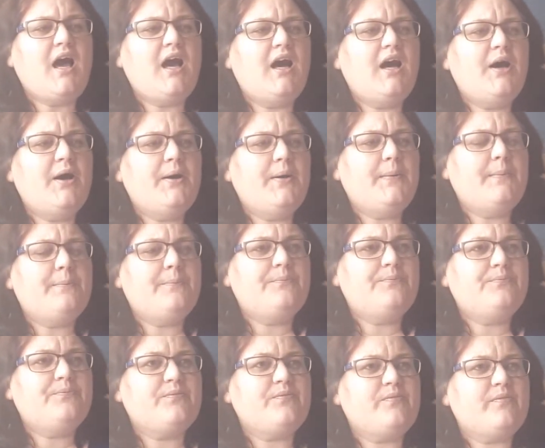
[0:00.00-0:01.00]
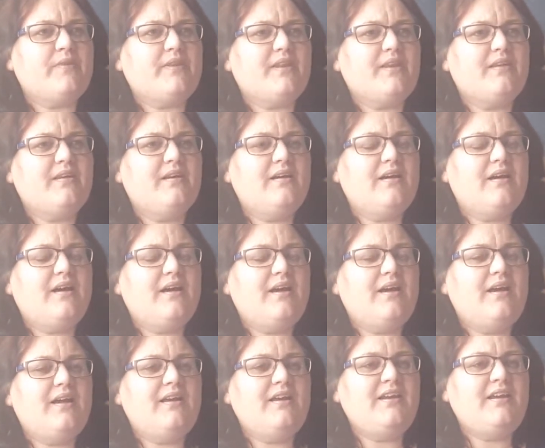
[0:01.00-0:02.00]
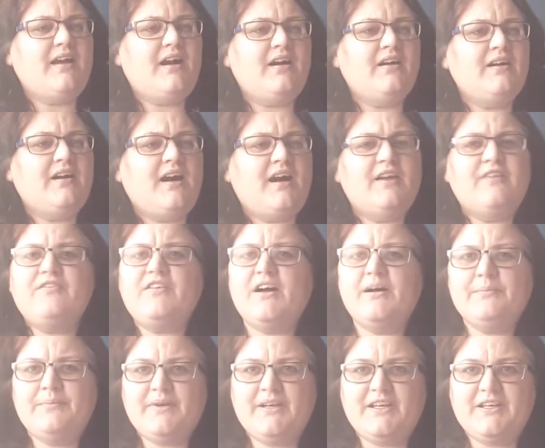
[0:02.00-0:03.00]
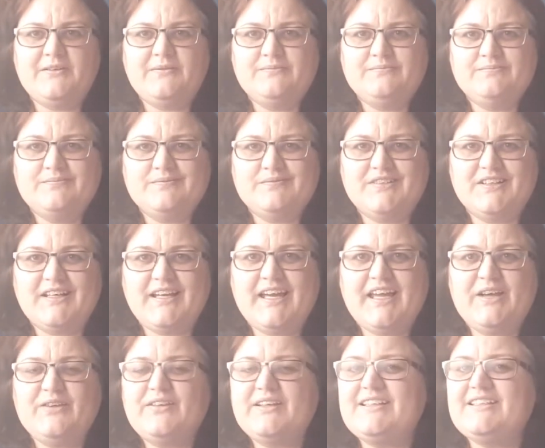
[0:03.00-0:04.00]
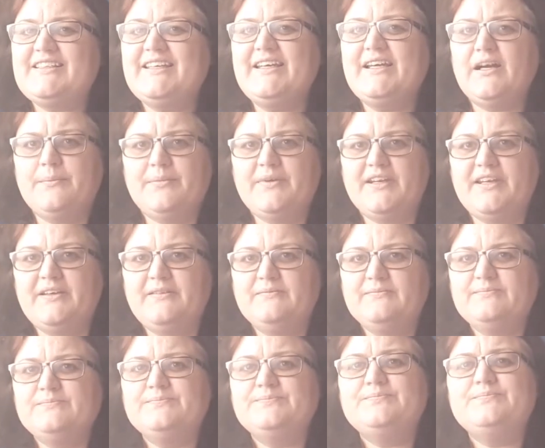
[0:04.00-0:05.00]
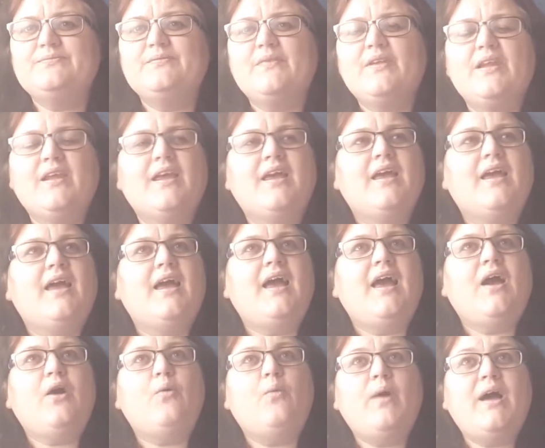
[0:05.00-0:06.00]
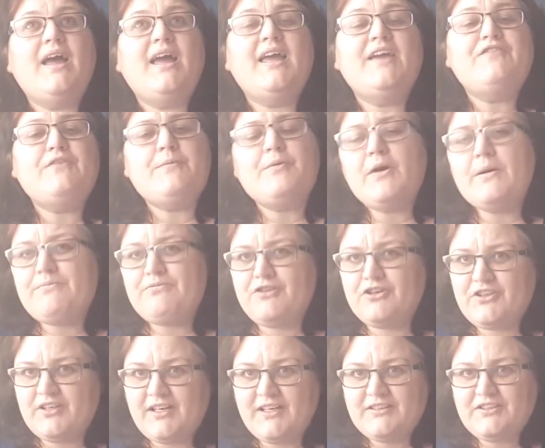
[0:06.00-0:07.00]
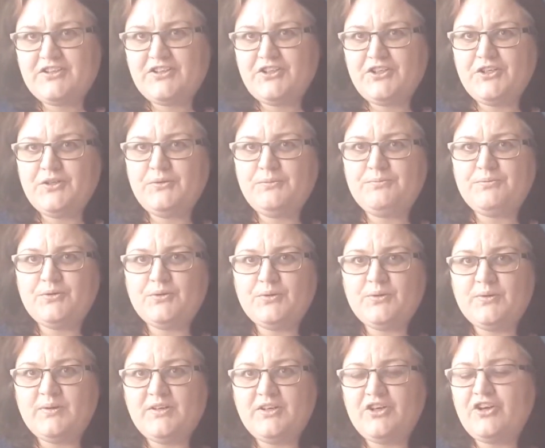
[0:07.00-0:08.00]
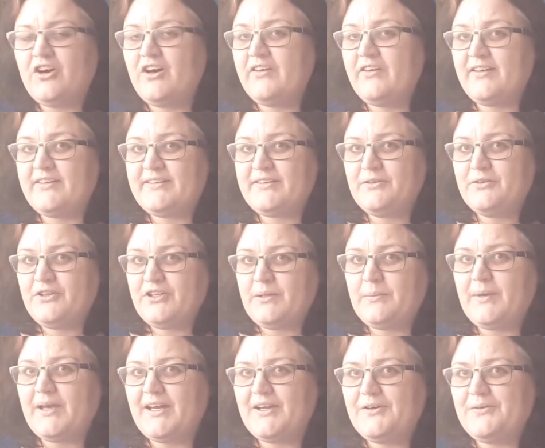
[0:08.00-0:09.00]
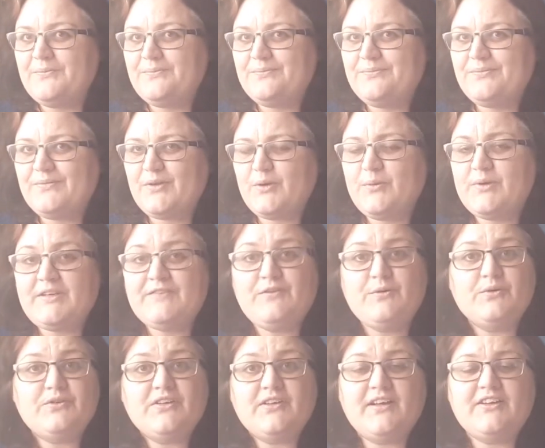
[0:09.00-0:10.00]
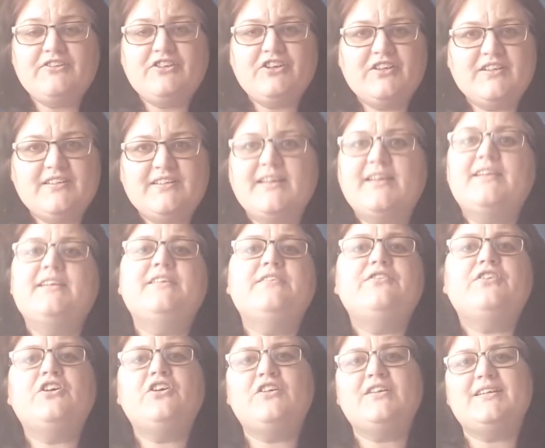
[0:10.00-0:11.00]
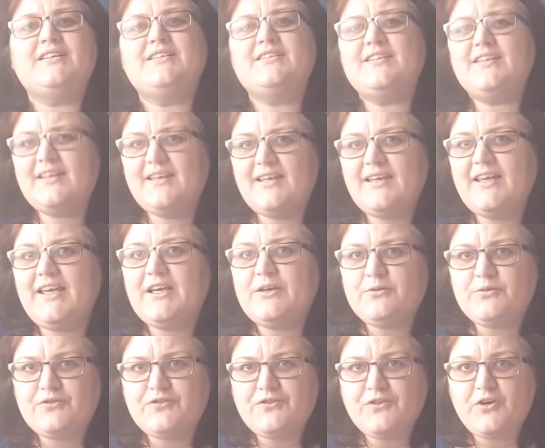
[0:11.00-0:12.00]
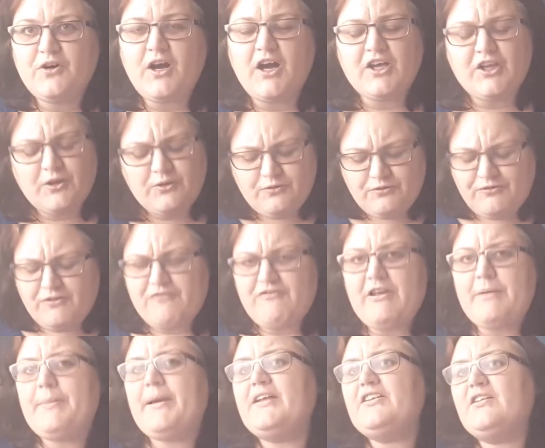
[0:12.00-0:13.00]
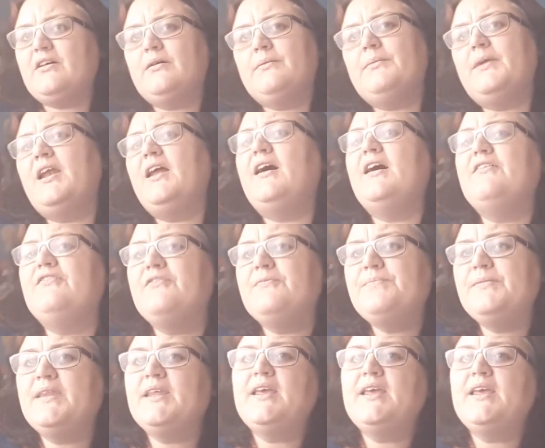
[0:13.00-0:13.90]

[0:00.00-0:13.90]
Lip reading: kind of company. Okay, it was like a tea company. Where if you bought a product, you got a nice little goodie bag. What I thought was a nice good incentive, so I got this tea. I go through a really bad time in my life.